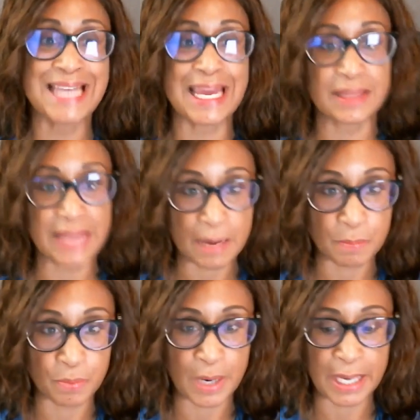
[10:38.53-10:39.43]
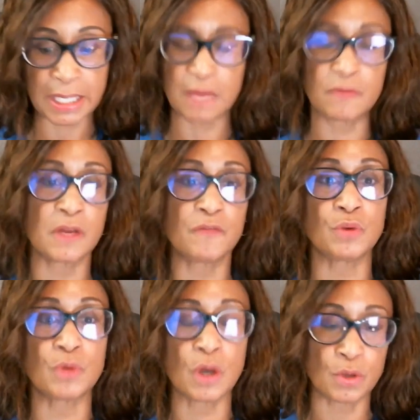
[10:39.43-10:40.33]
take that break, even
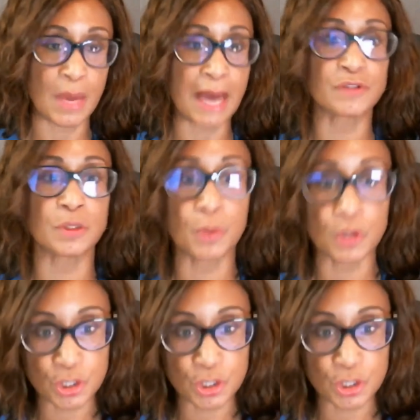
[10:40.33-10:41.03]
if you know you have to